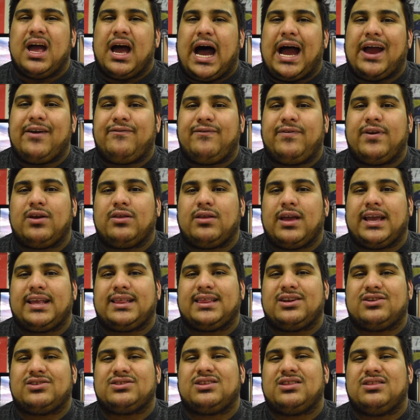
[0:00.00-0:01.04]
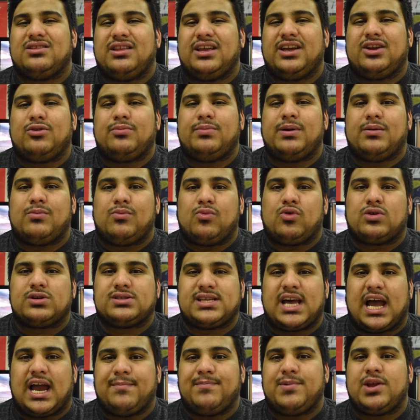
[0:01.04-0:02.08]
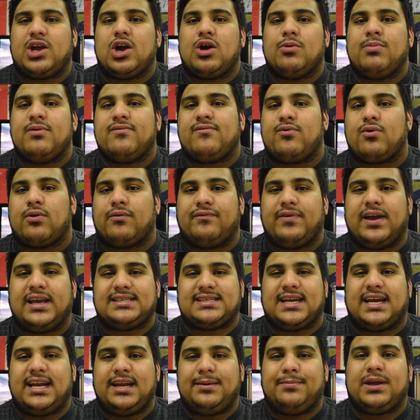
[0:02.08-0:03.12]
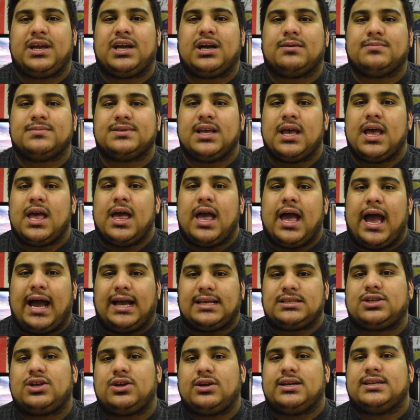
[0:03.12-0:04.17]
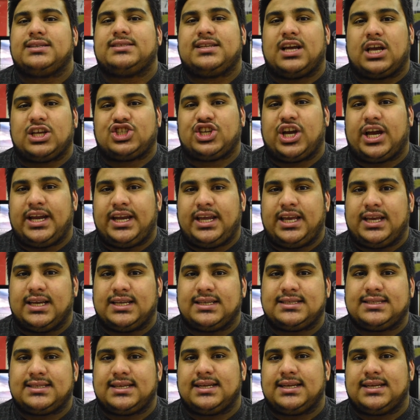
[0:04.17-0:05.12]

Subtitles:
I feel like there's a little bit more time to go before Face ID becomes as good as Touch ID is